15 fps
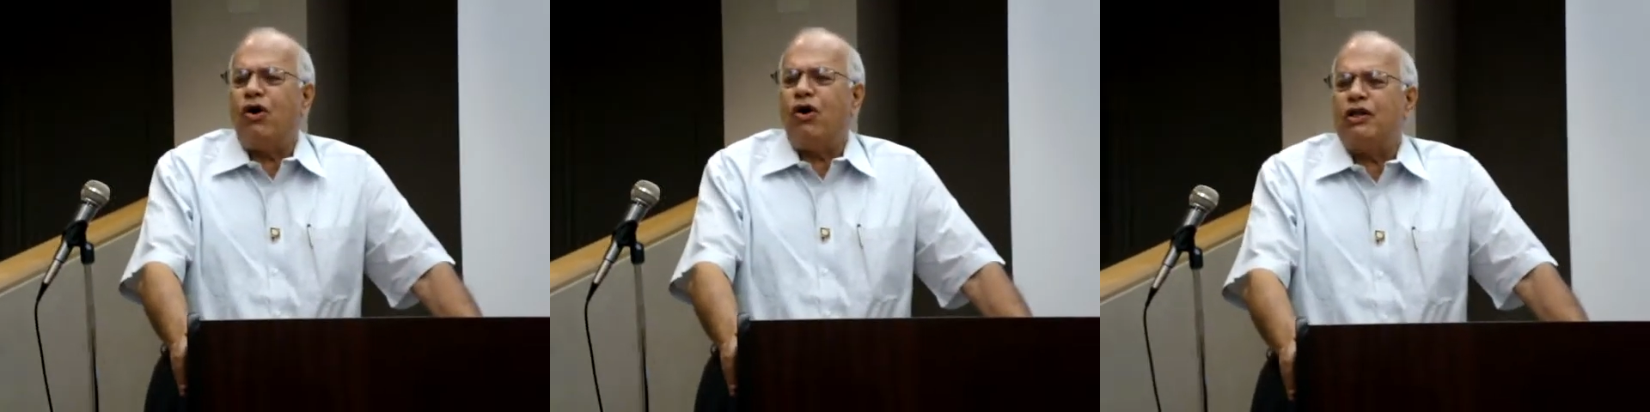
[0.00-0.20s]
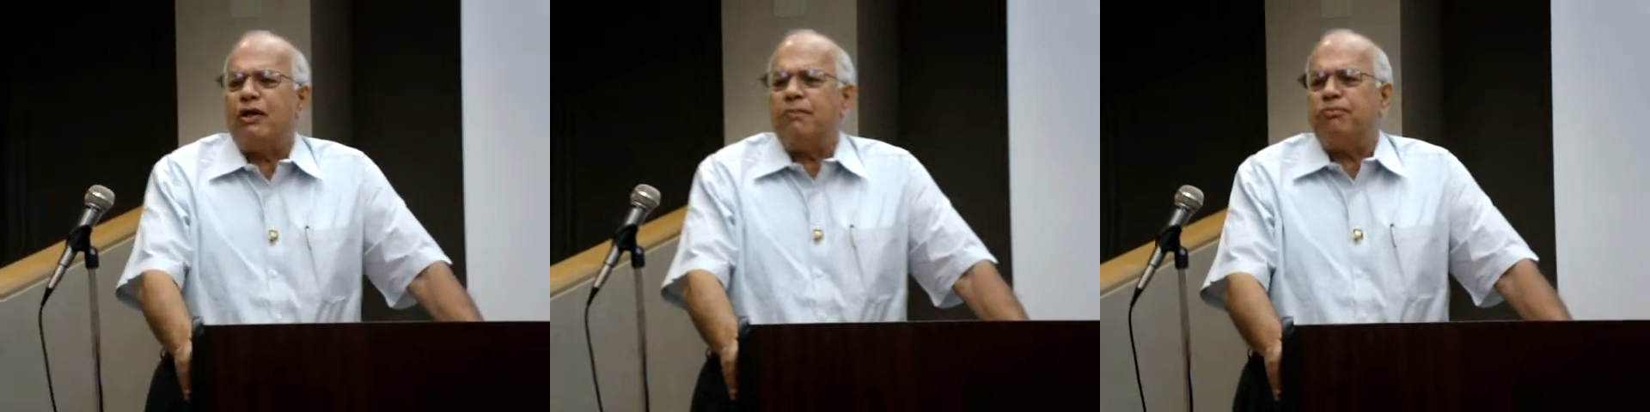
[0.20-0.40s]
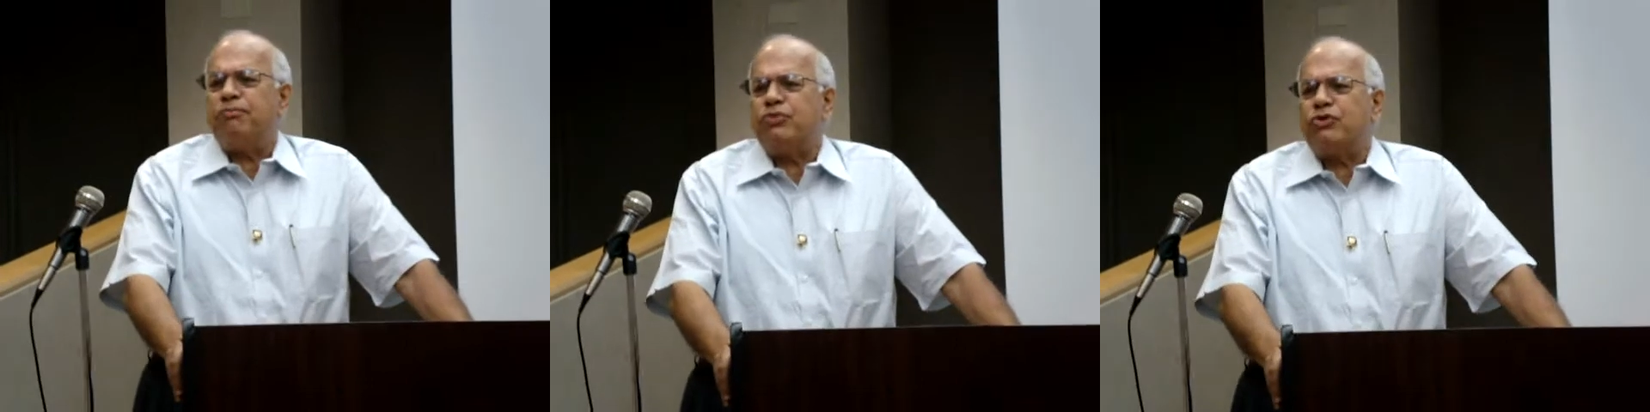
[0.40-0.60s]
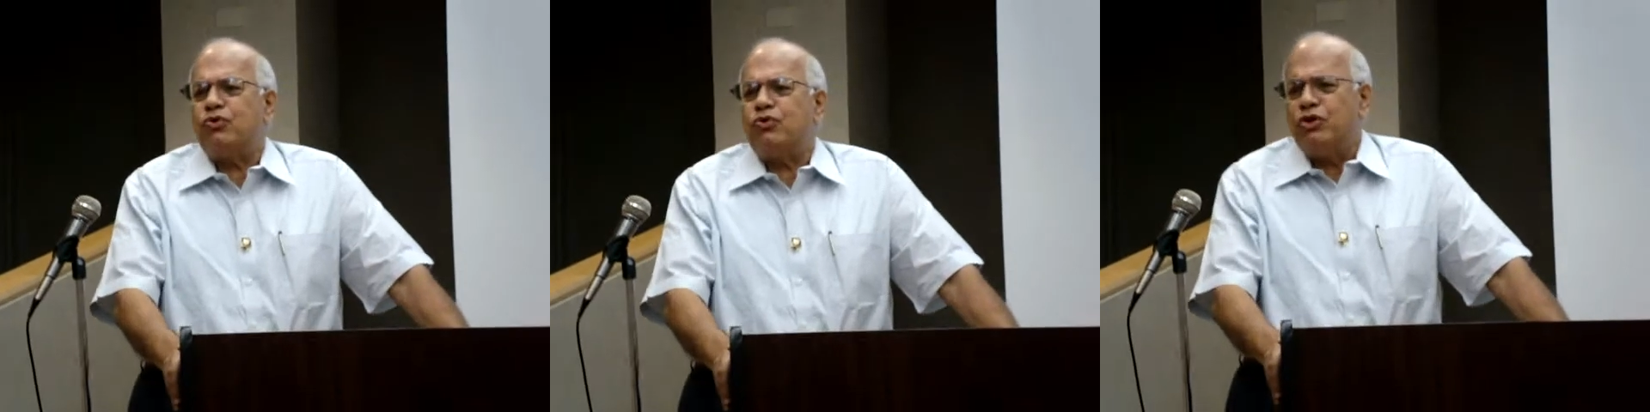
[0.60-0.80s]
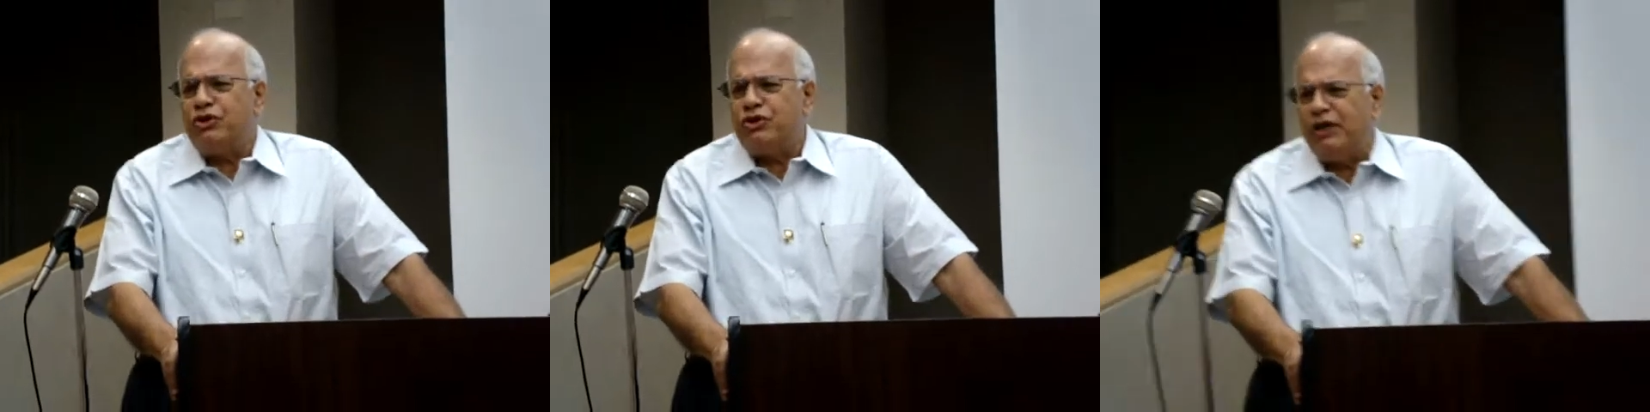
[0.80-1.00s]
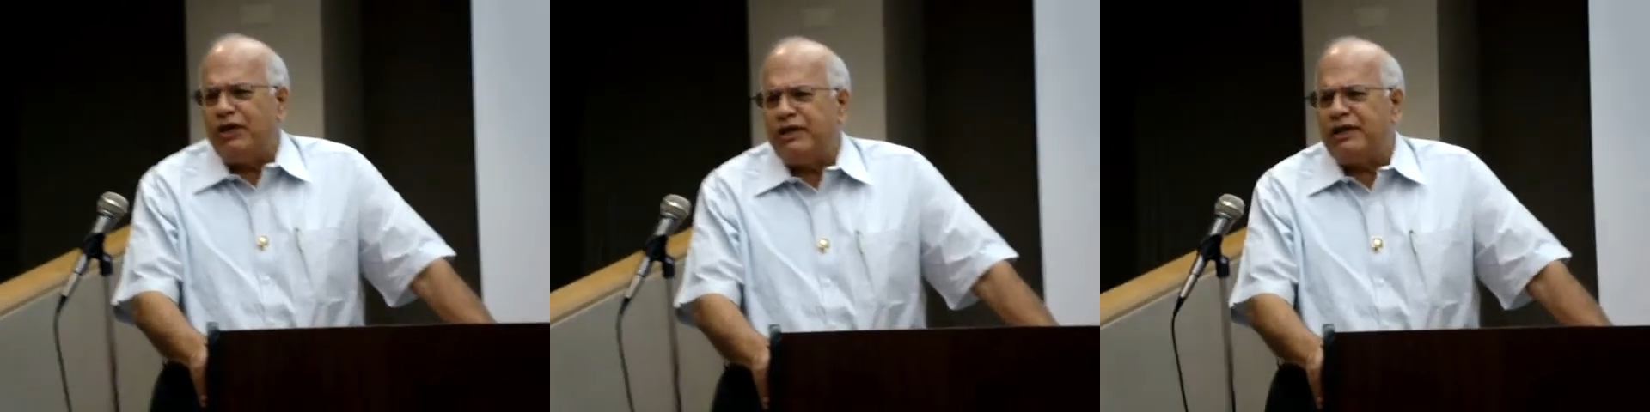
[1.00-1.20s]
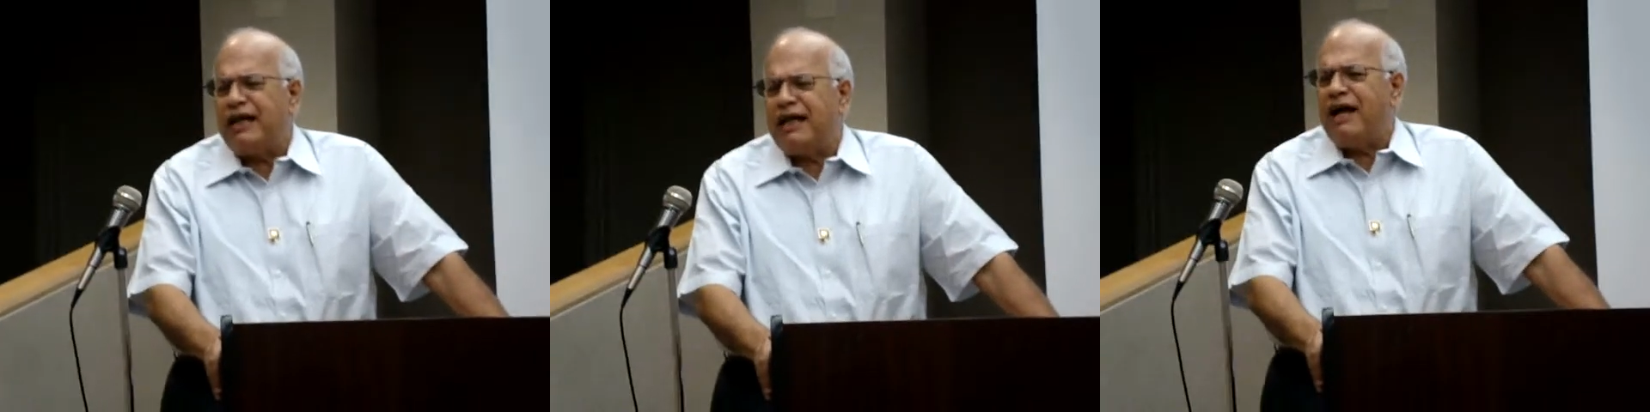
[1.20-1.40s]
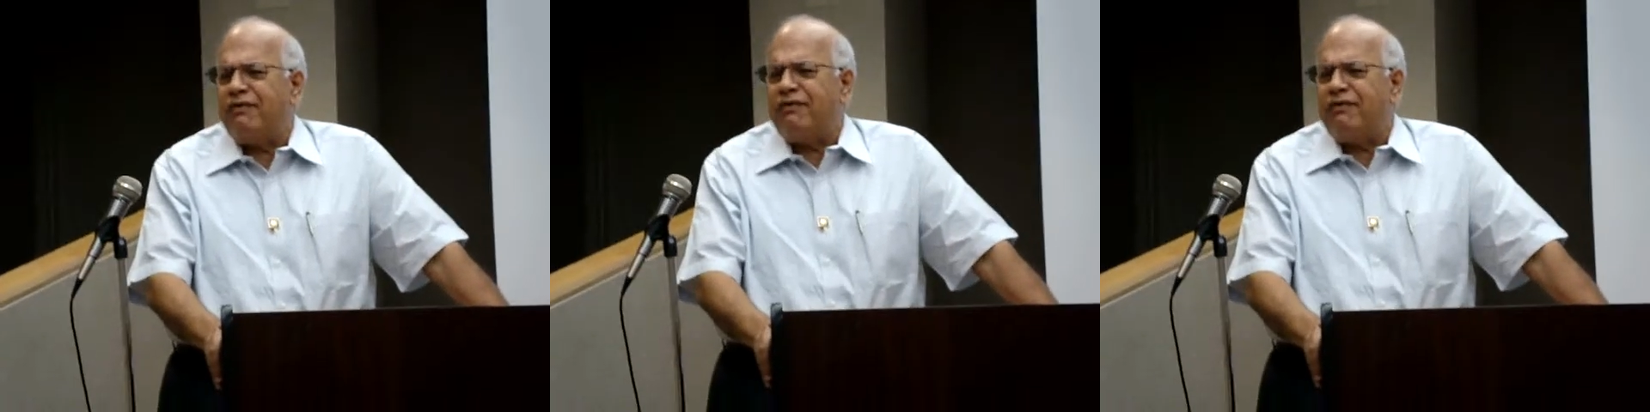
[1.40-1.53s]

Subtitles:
all the school children,